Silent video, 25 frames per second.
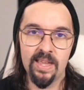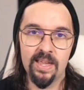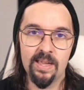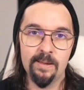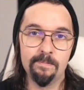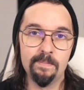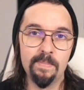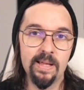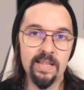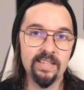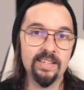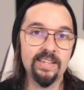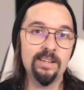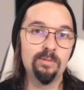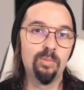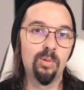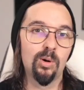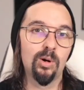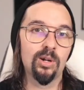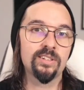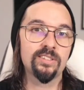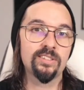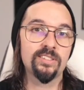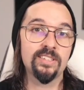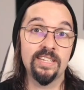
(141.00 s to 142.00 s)
Melody
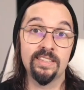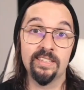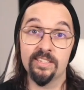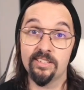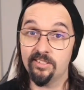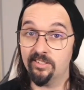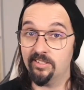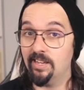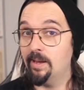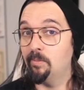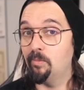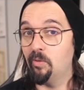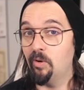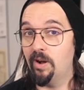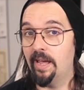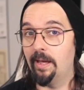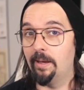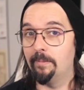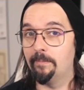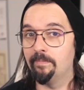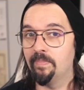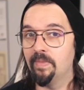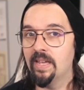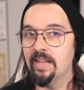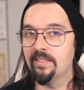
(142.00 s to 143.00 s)
works in the same way.
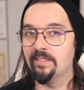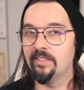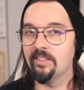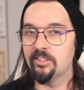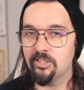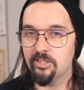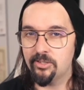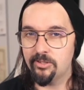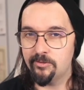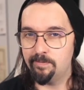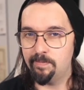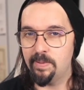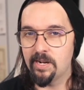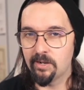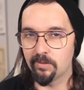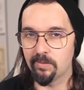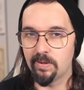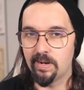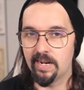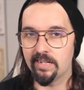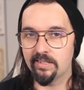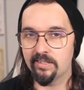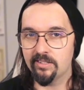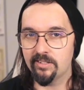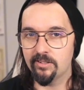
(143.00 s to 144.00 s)
The
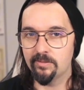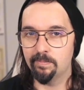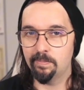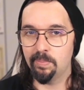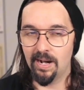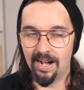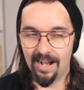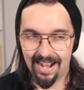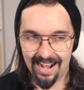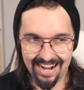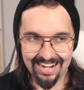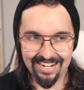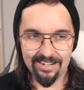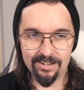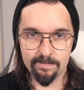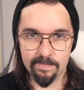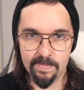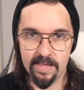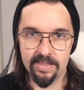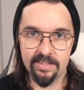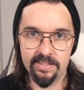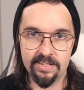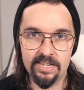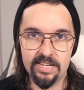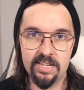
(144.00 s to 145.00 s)
spirit behind a
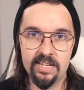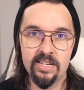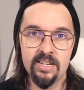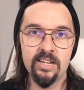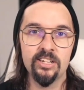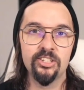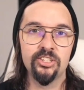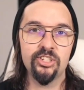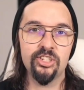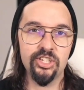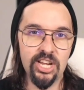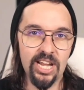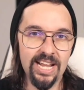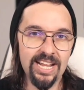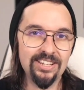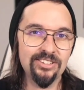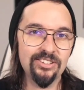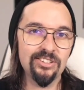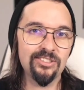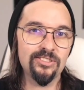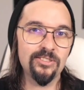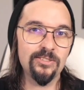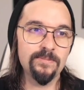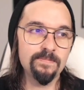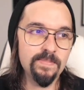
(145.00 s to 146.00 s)
melody
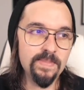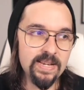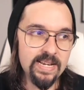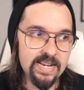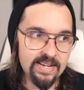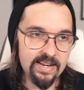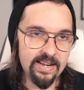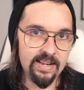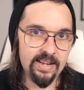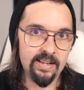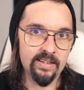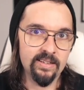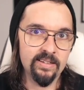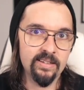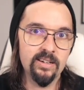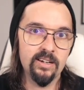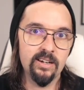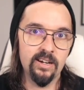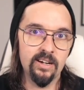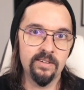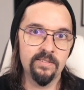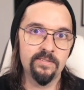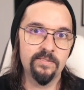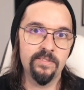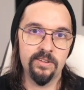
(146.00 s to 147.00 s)
changes the meaning
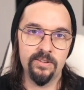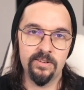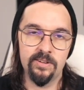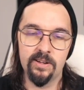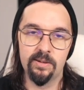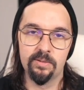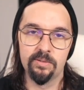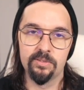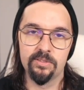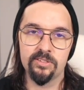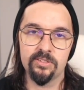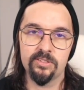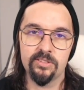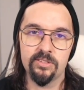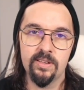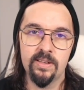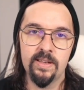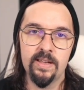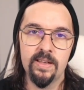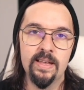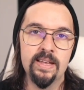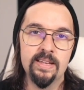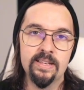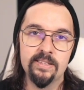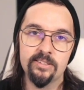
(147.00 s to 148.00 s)
of the notes.
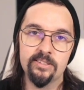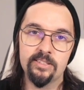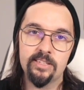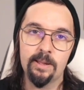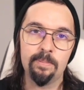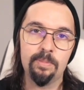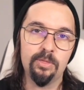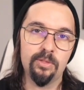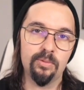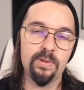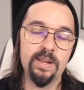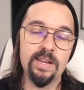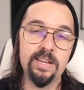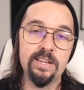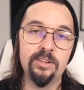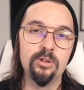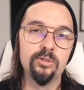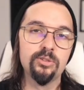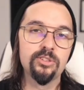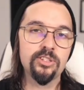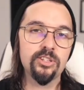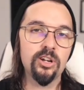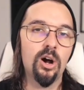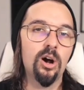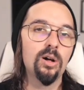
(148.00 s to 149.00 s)
Step three,
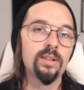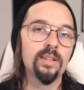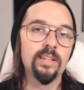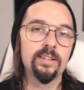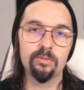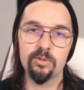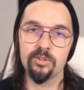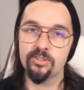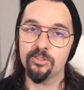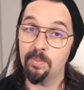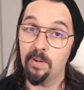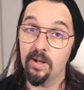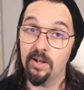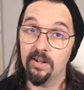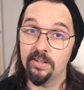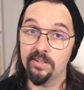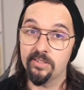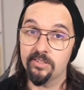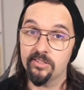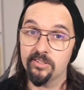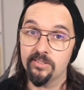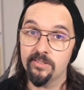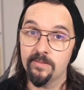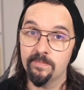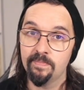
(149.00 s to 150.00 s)
use call and
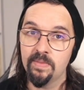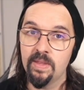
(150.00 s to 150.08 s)
response.